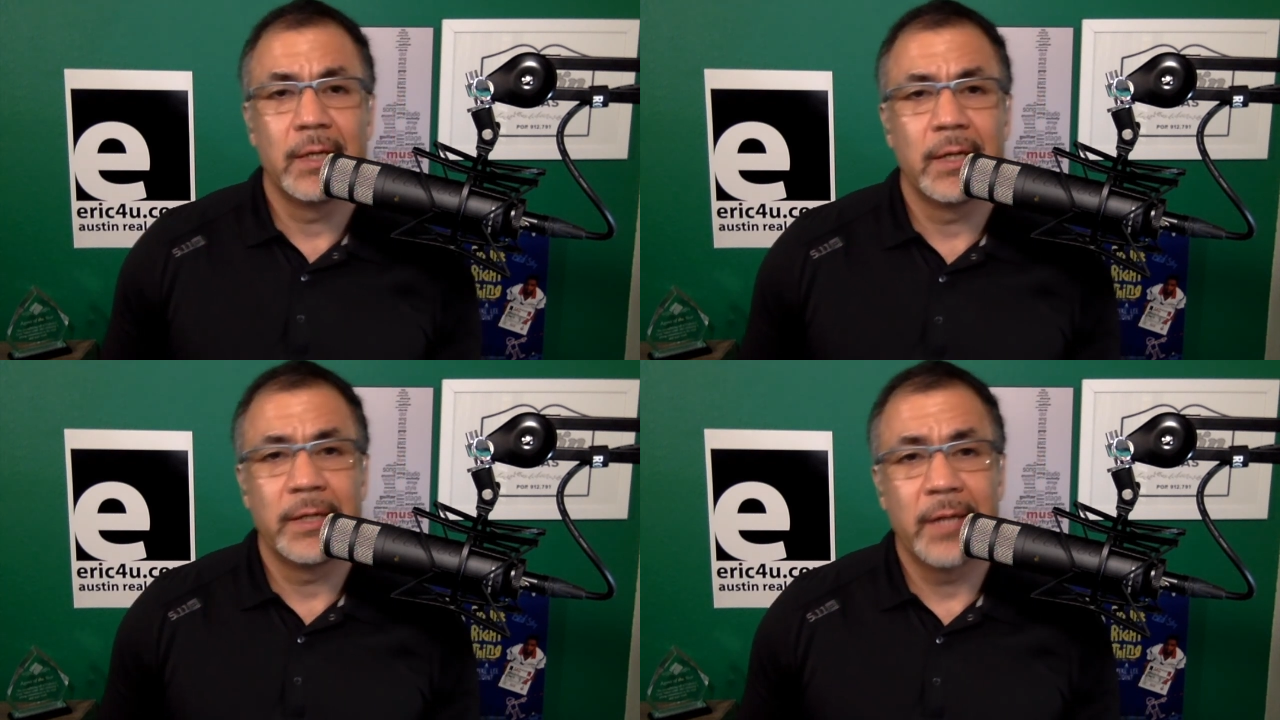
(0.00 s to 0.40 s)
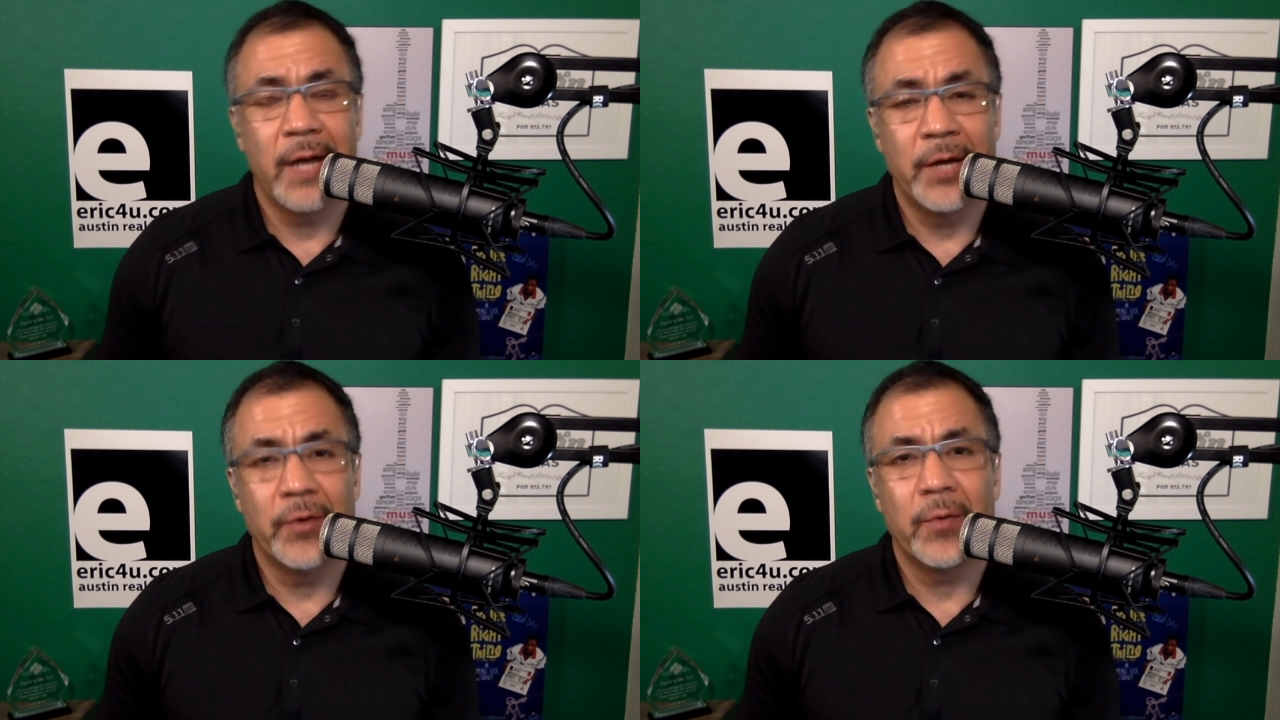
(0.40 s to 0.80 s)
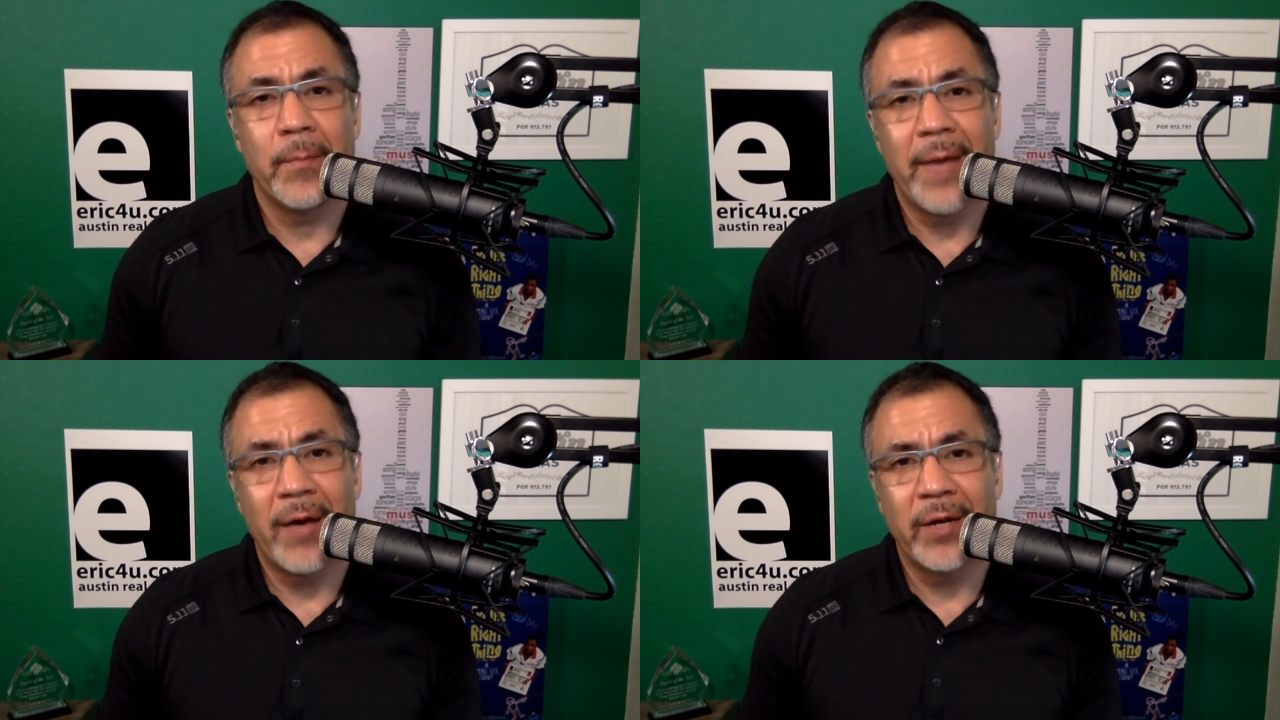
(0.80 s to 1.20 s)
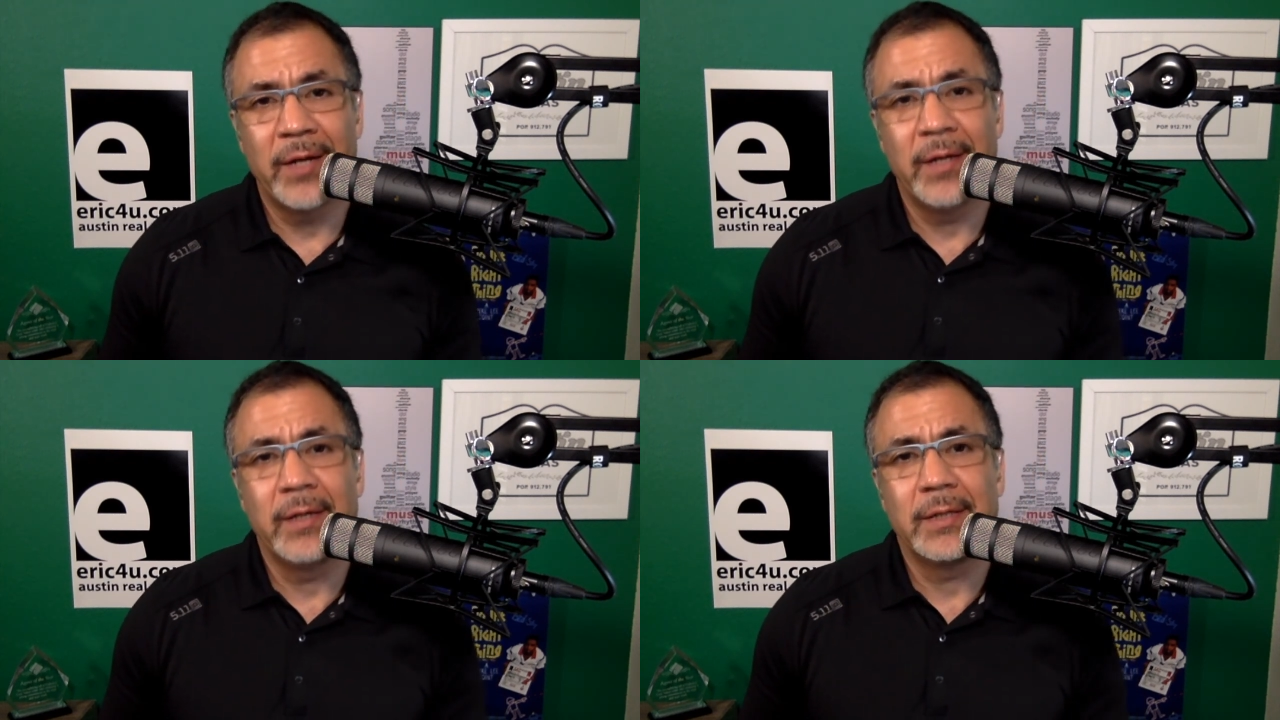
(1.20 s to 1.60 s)
an
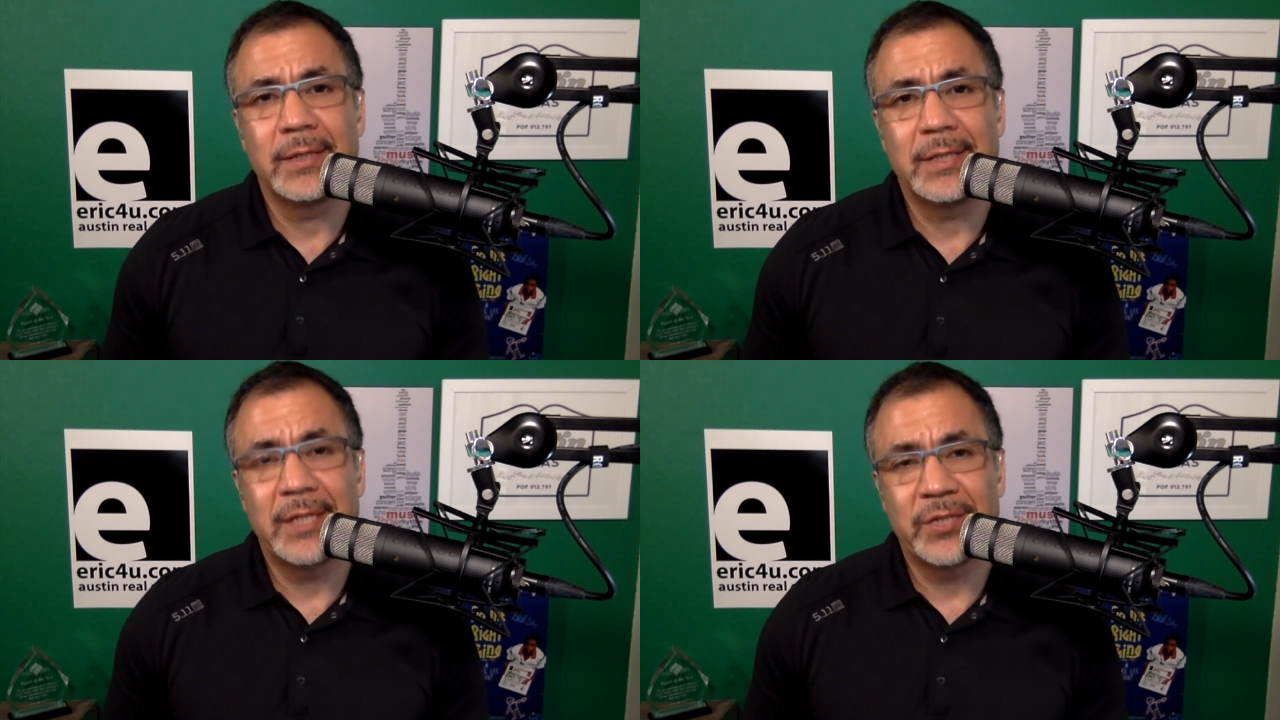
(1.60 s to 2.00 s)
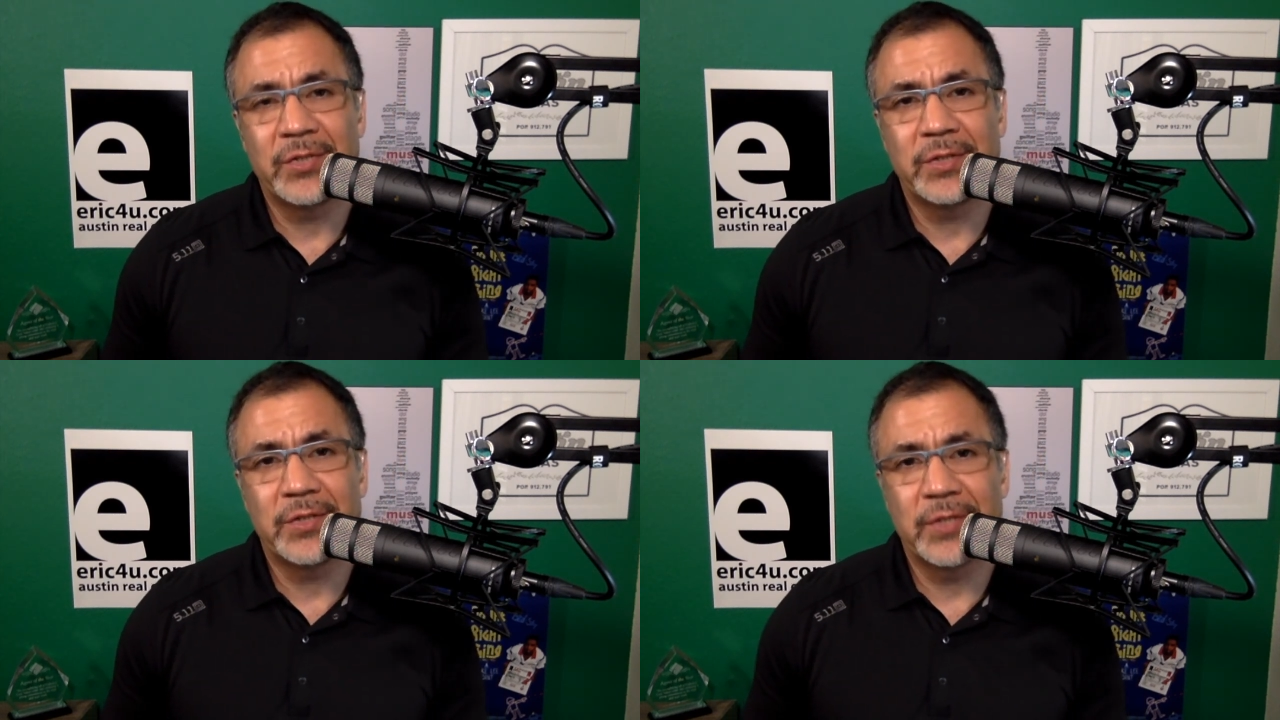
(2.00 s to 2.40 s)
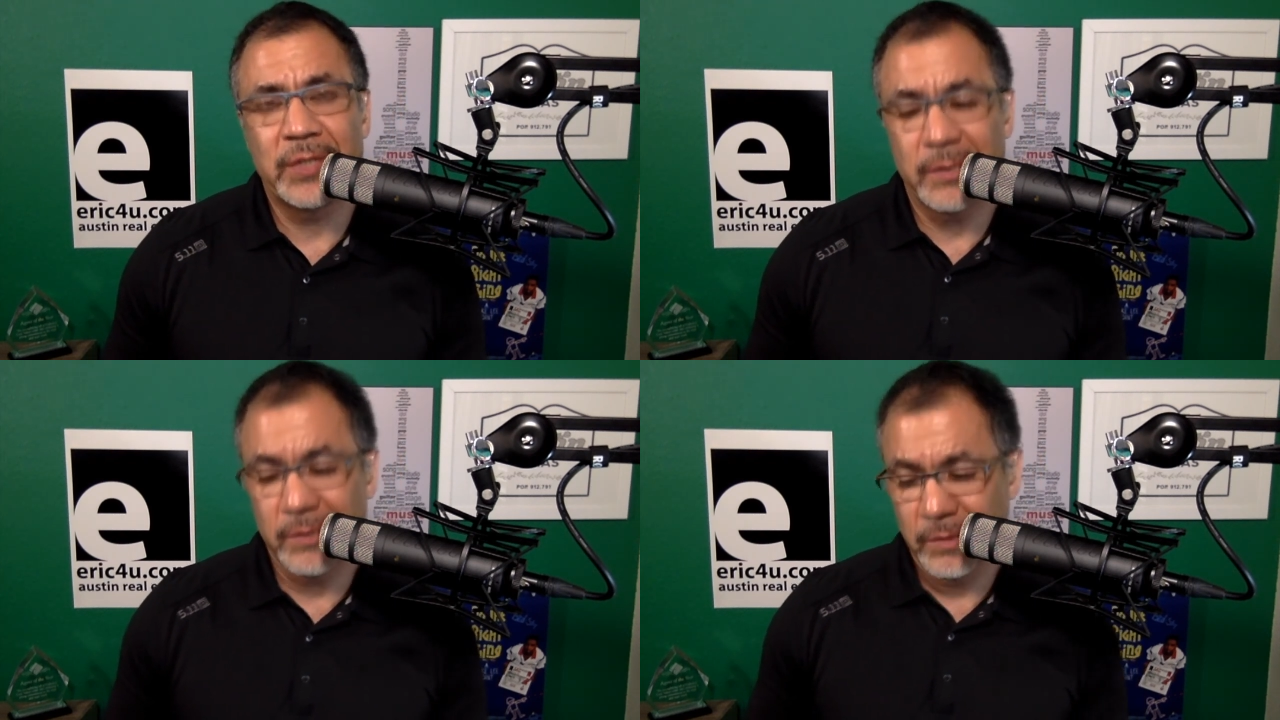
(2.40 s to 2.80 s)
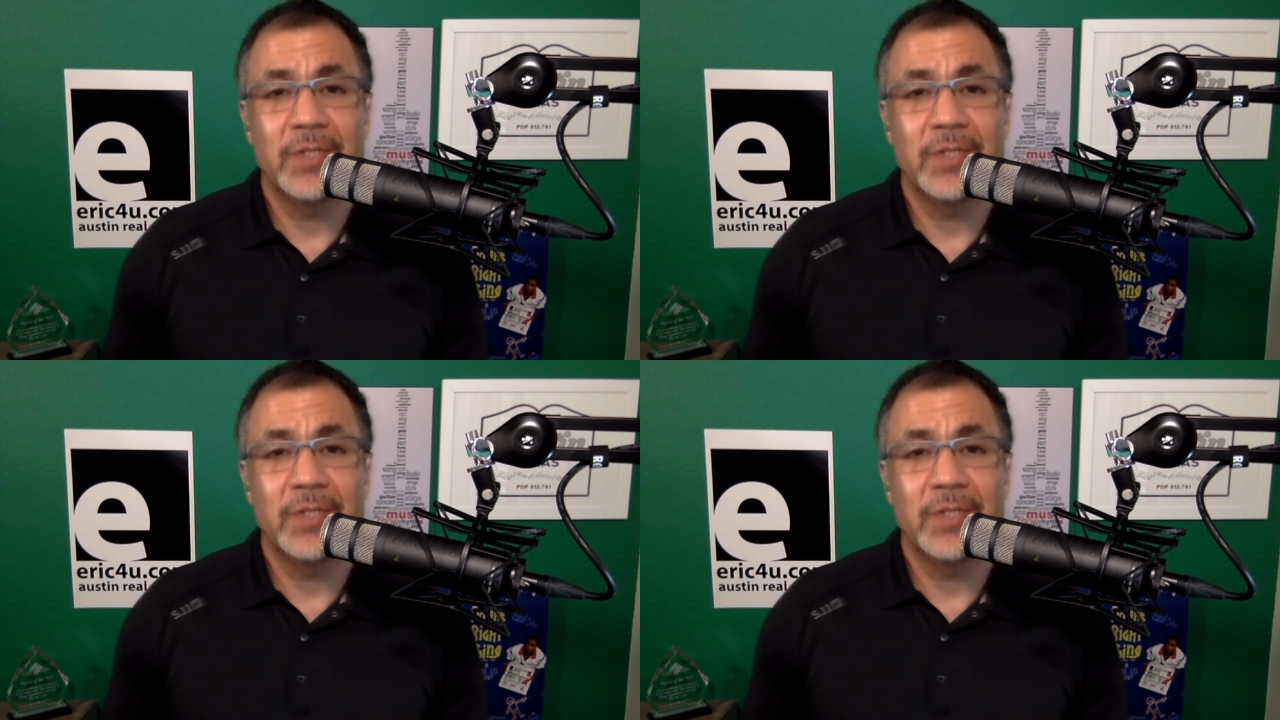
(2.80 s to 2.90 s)
under-mounted kitchen sink,